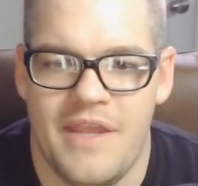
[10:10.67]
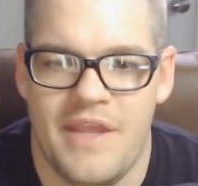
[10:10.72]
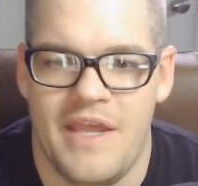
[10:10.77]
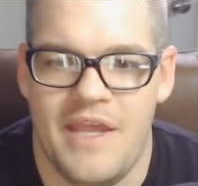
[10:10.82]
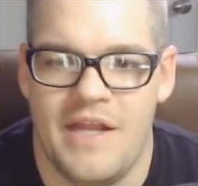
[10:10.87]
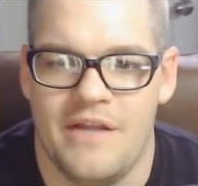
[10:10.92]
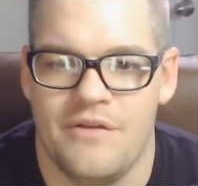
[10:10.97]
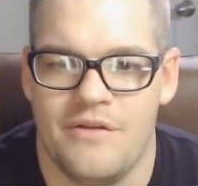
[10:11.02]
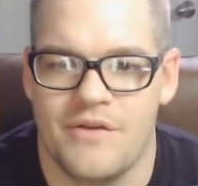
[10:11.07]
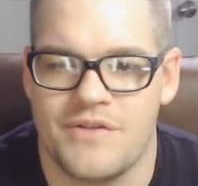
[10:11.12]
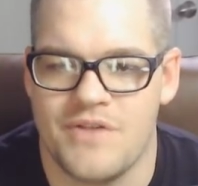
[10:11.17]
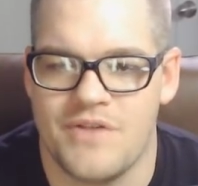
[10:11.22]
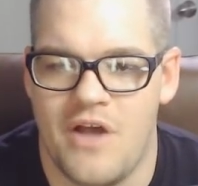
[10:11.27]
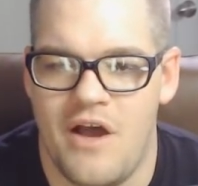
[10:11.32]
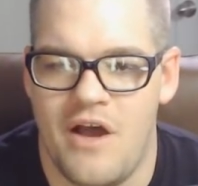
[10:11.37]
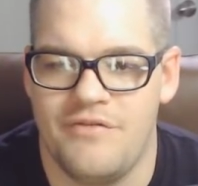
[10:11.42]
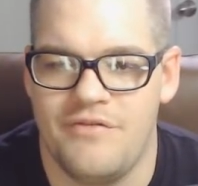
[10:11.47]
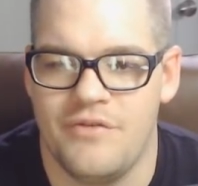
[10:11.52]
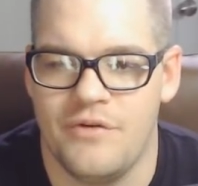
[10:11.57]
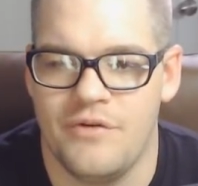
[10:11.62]
and it looks
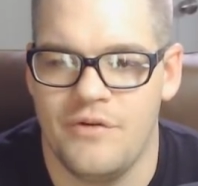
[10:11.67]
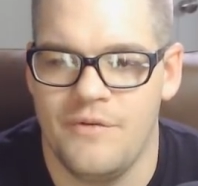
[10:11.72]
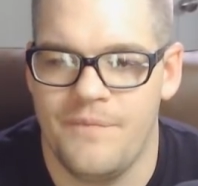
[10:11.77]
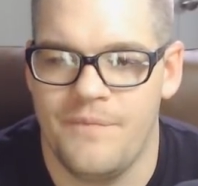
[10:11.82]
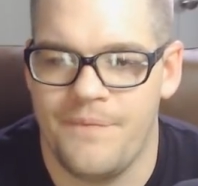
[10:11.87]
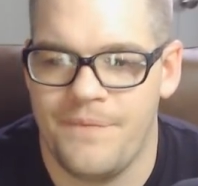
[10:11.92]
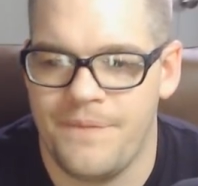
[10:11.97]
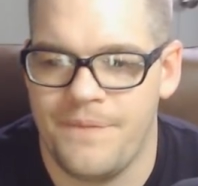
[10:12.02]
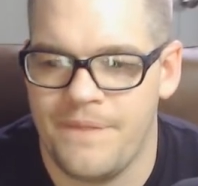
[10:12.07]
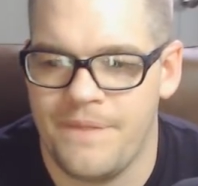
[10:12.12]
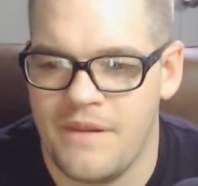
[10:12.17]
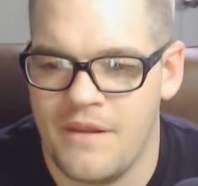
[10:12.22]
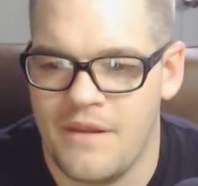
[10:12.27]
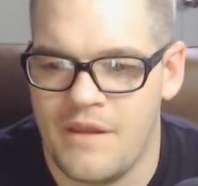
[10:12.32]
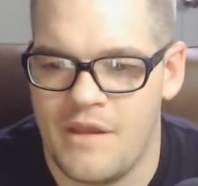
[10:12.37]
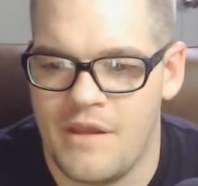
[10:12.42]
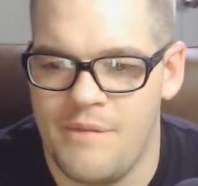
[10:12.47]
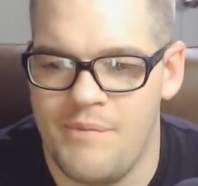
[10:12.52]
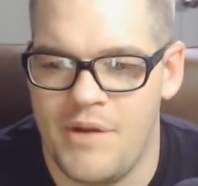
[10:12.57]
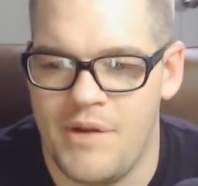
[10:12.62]
awful
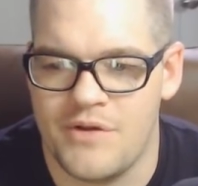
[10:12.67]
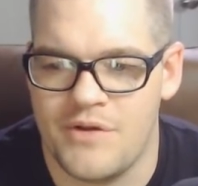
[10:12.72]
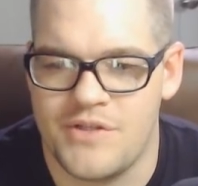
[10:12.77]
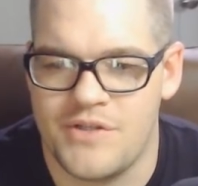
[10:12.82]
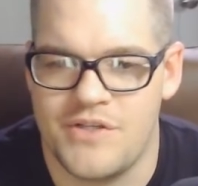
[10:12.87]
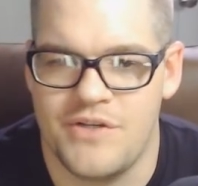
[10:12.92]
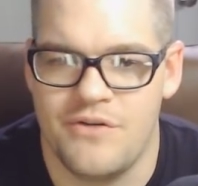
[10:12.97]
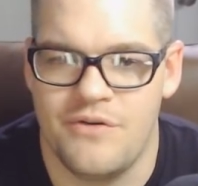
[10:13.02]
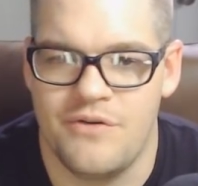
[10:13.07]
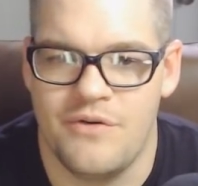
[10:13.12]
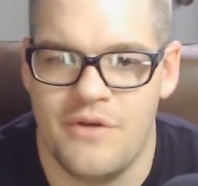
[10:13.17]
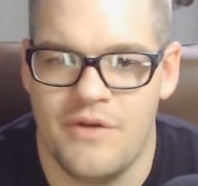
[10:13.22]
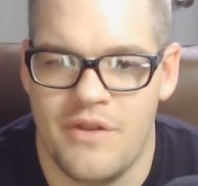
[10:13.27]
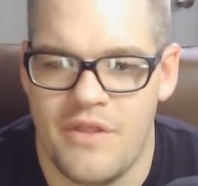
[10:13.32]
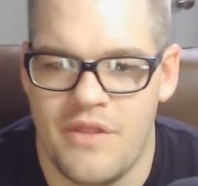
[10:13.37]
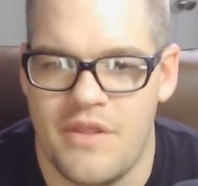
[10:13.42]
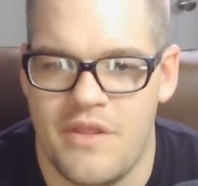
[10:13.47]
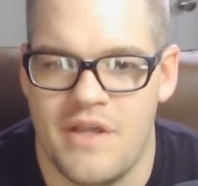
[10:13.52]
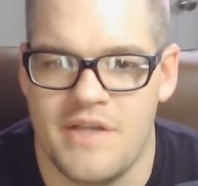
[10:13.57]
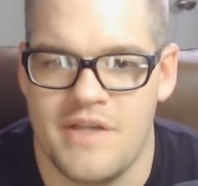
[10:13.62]
compared to
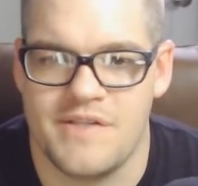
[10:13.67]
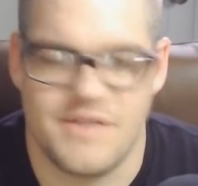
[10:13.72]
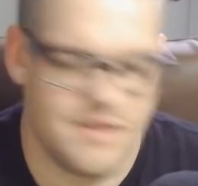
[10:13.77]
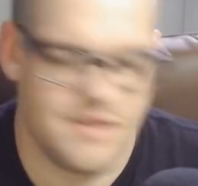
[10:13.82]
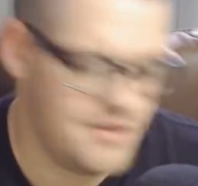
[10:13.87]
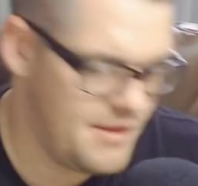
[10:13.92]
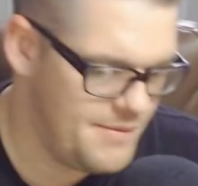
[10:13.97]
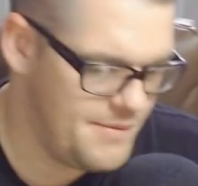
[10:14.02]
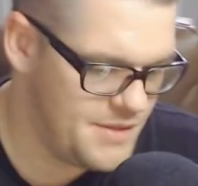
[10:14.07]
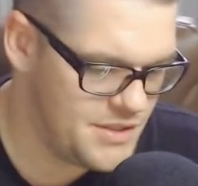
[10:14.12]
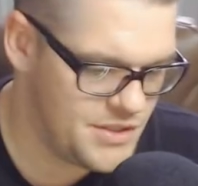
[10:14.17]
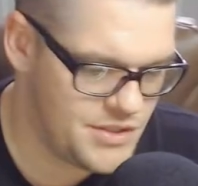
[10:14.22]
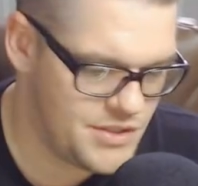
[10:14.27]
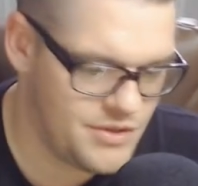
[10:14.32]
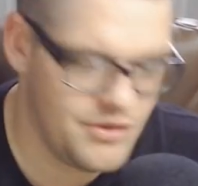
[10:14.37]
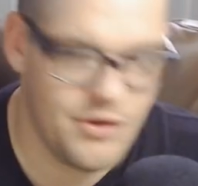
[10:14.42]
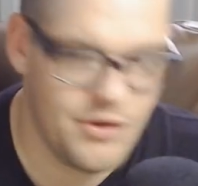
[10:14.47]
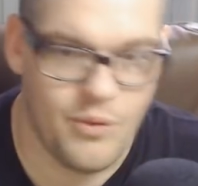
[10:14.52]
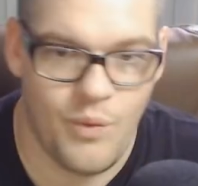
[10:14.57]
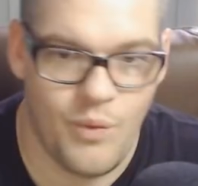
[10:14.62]
this. So let me just
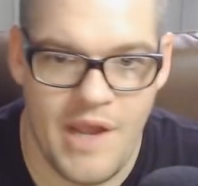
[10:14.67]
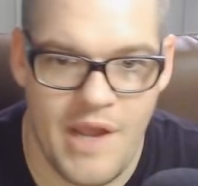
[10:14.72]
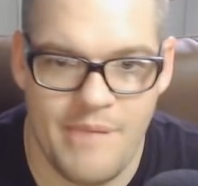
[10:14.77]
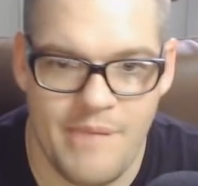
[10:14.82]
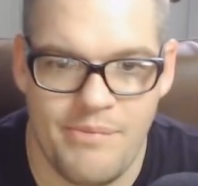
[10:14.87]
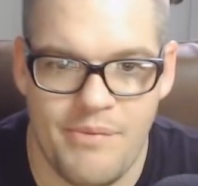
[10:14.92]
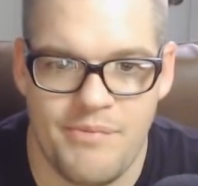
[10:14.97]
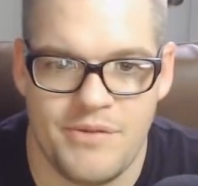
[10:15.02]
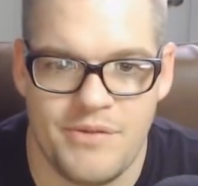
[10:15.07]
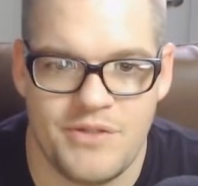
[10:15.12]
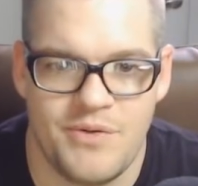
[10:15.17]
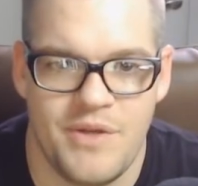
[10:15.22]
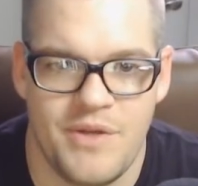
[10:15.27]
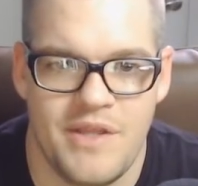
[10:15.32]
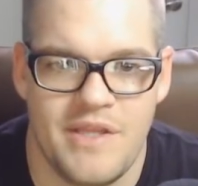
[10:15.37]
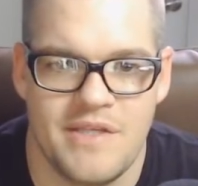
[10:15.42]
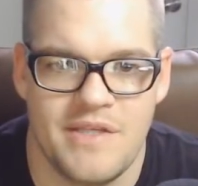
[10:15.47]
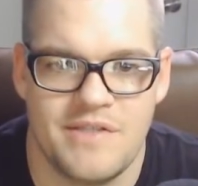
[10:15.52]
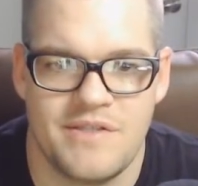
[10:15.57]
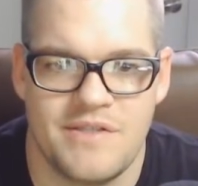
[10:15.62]
show you wipe
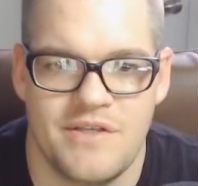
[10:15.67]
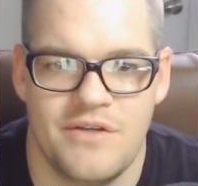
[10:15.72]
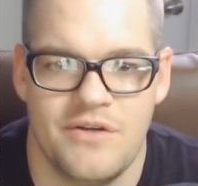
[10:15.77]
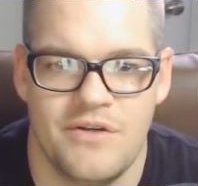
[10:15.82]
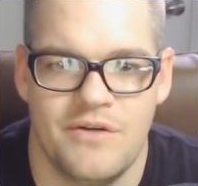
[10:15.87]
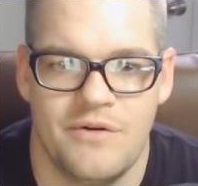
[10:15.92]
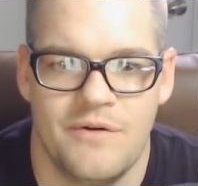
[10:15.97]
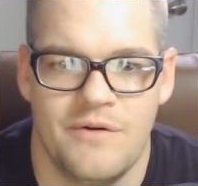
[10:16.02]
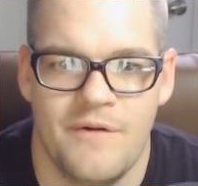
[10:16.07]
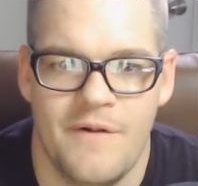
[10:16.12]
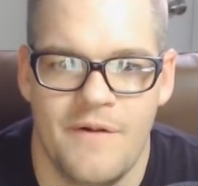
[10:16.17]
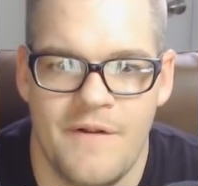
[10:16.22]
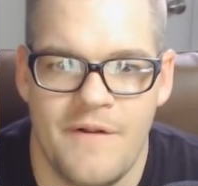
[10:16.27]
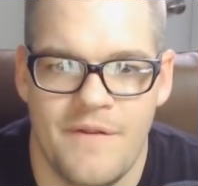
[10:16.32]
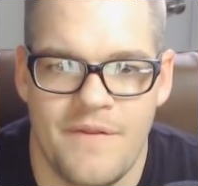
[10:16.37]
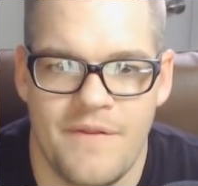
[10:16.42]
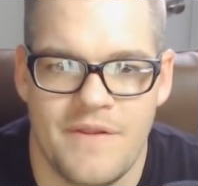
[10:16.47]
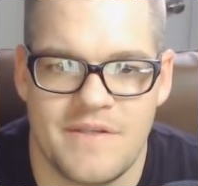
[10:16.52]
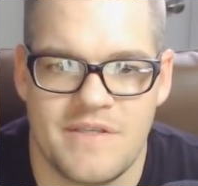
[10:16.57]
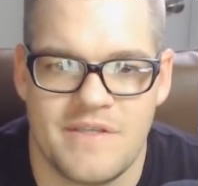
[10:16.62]
between these two.
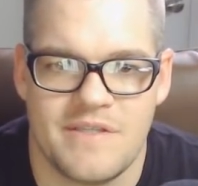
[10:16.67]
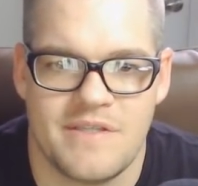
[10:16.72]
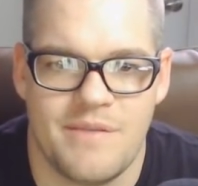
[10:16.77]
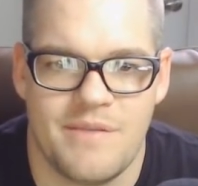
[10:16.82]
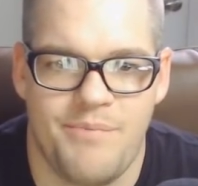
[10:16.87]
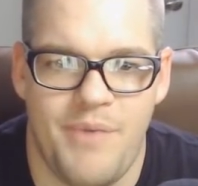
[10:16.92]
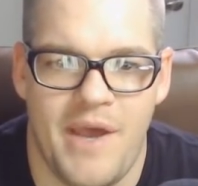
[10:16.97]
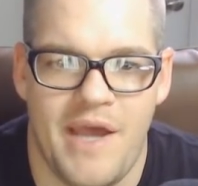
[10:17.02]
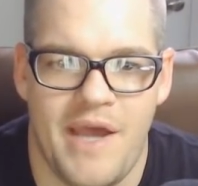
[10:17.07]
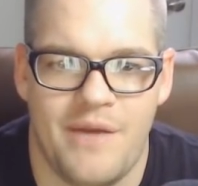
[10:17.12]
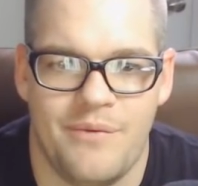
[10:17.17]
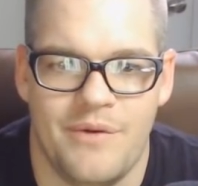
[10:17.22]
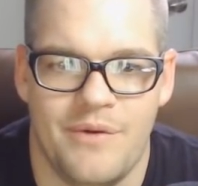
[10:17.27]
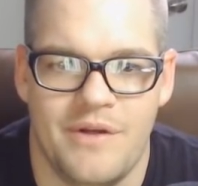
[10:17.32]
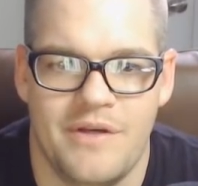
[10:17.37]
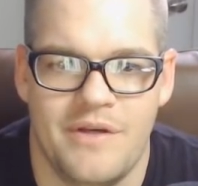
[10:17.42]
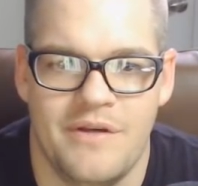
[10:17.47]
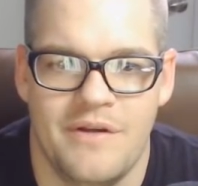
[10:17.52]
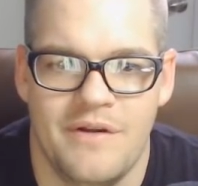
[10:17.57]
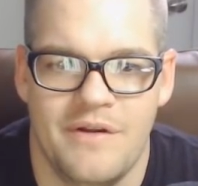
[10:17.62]
This is the bad
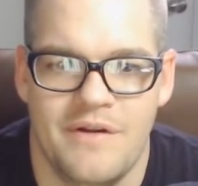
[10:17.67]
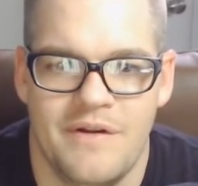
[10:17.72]
one.